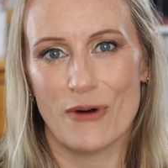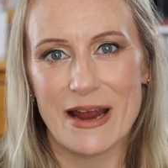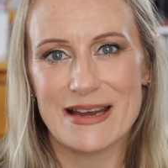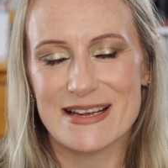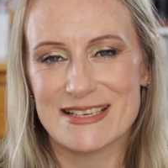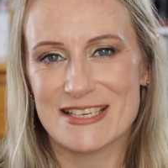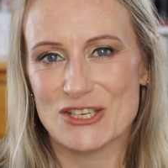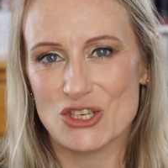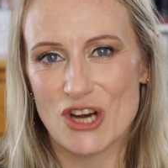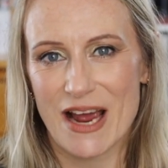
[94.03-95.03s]
brightness
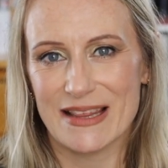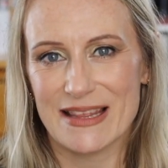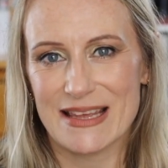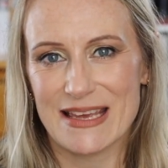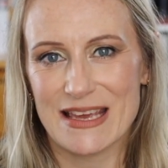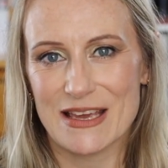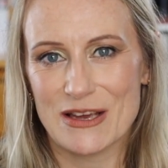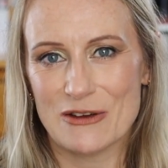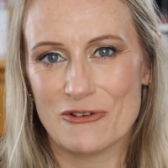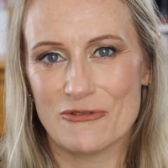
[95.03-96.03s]
and shine that they
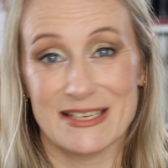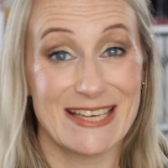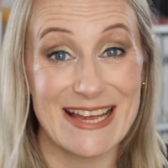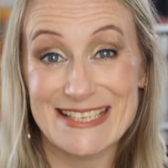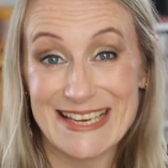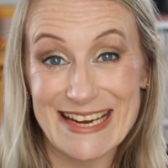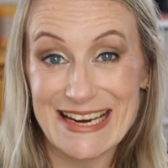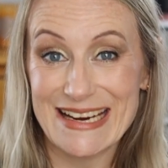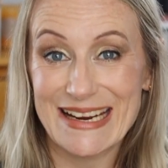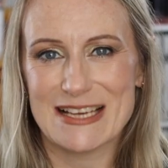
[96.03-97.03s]
give,
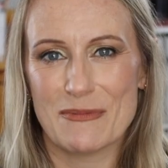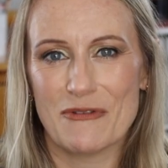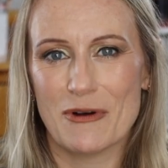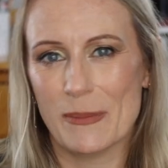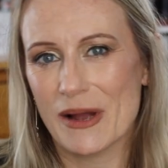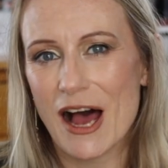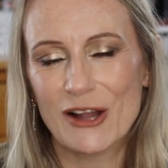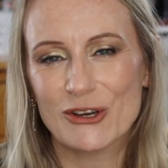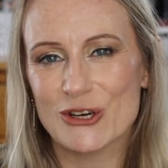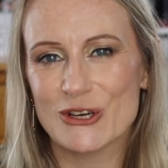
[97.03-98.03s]
intensity, some of them
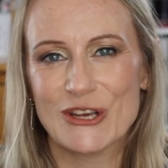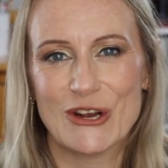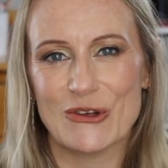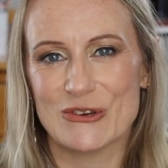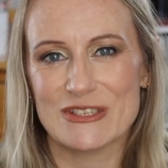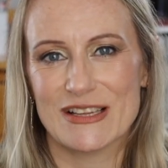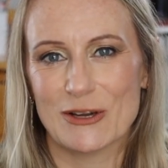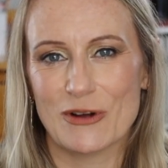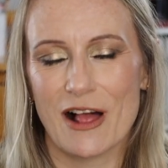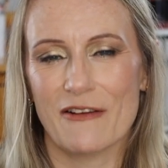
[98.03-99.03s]
color, you know, there's a
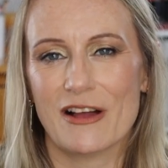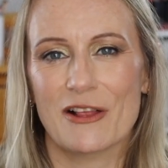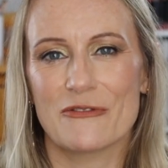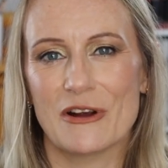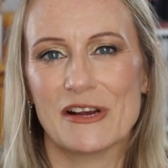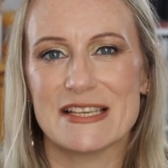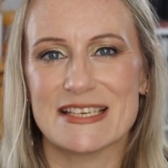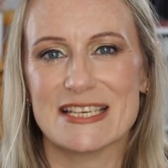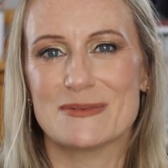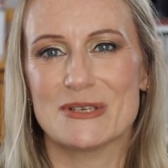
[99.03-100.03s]
little color
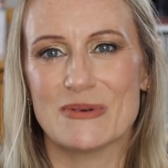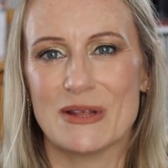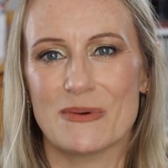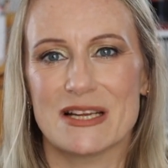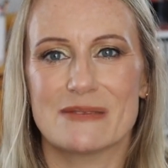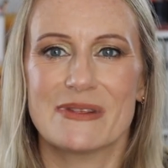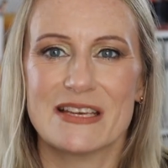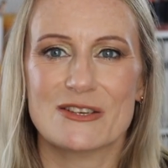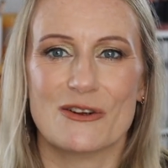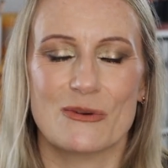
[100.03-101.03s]
variances between the ones, but
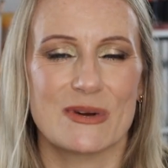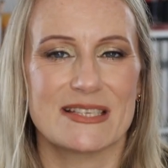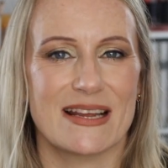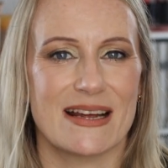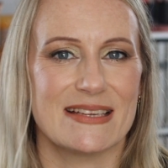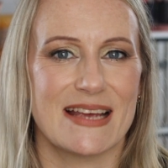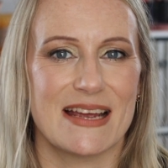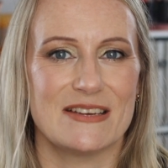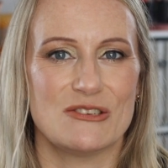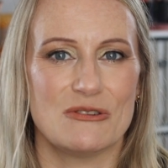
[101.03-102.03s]
these are the ones that I
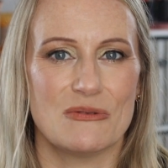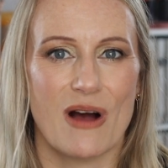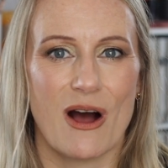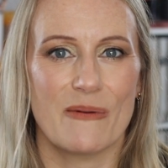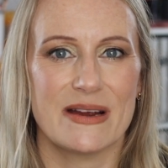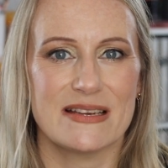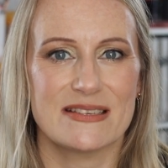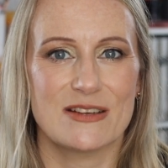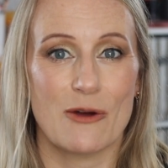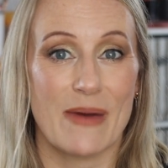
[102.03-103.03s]
tend to
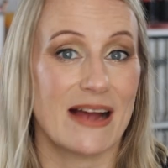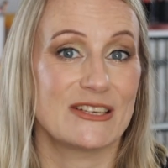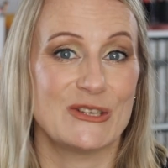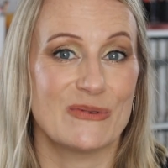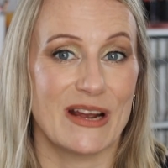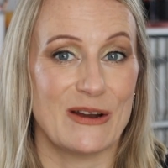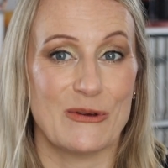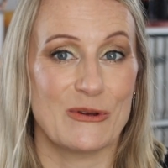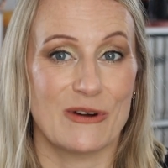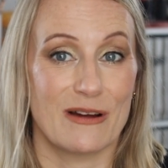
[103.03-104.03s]
always go back to, and I
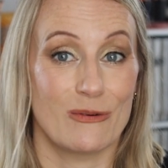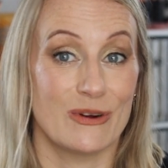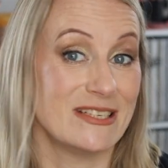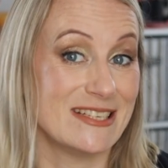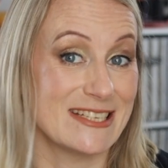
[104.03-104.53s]
know they're not going to